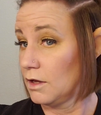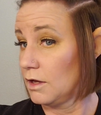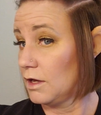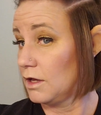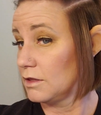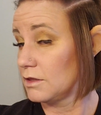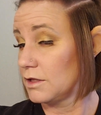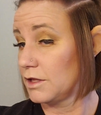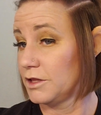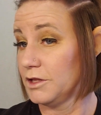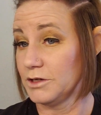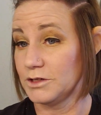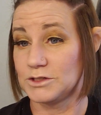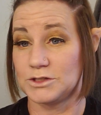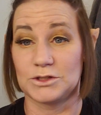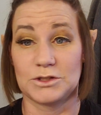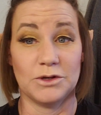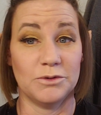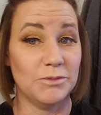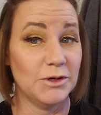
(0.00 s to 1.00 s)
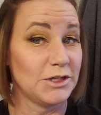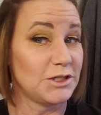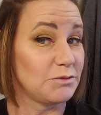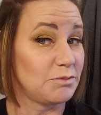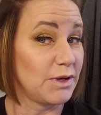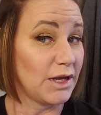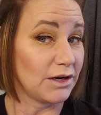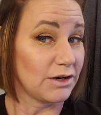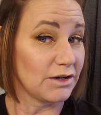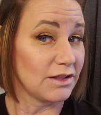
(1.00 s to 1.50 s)
And they look so much
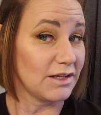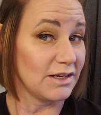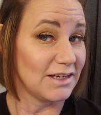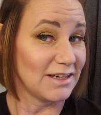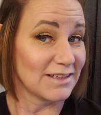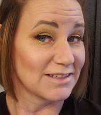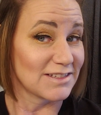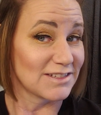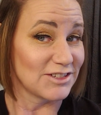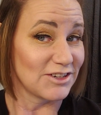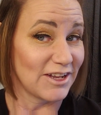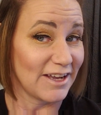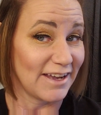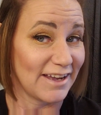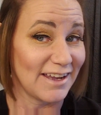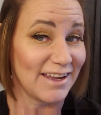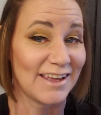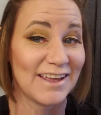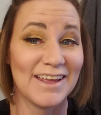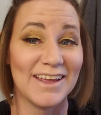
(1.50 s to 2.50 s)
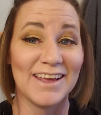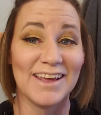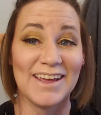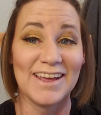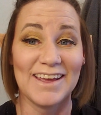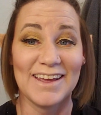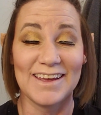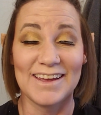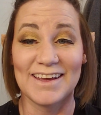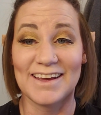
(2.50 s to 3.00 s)
better than yesterday.
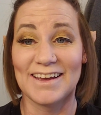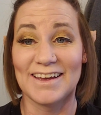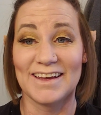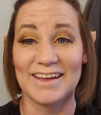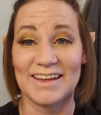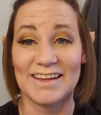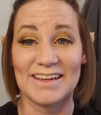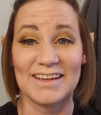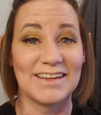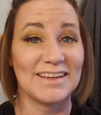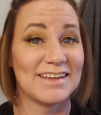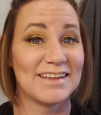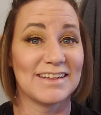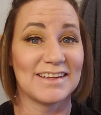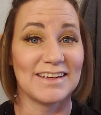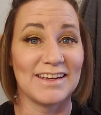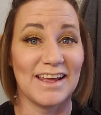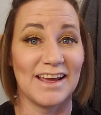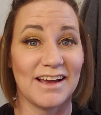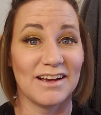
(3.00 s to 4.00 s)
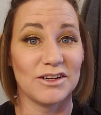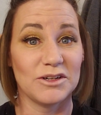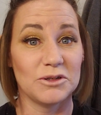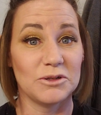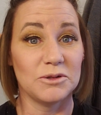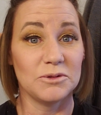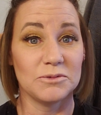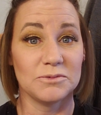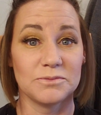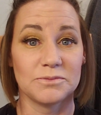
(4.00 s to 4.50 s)
And
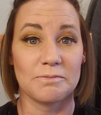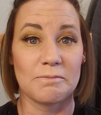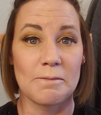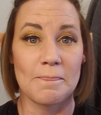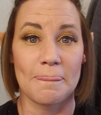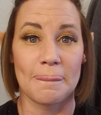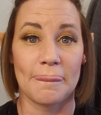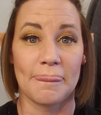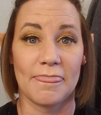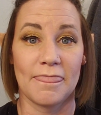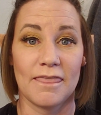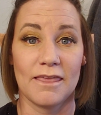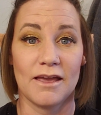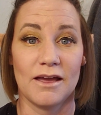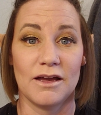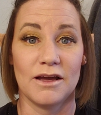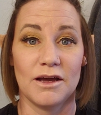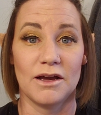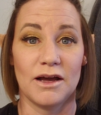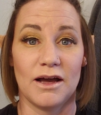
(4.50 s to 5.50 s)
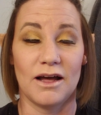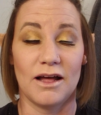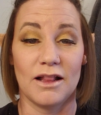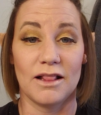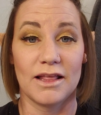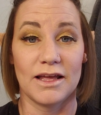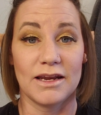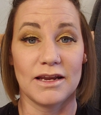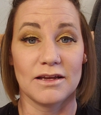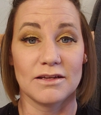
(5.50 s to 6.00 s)
now
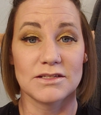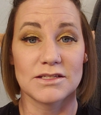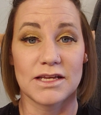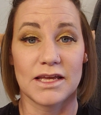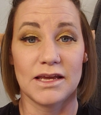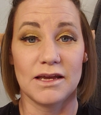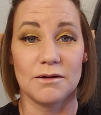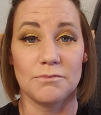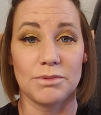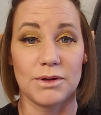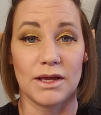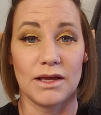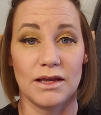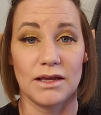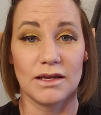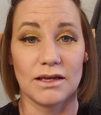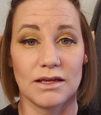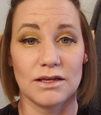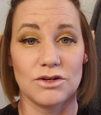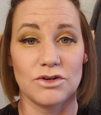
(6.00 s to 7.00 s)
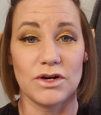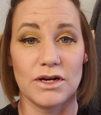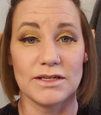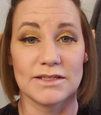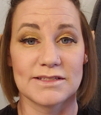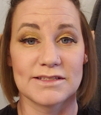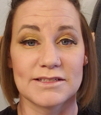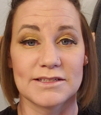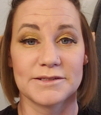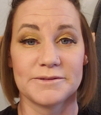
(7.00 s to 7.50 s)
I'll head out to camp and get
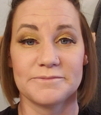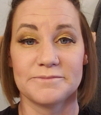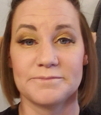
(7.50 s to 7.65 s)
dressed.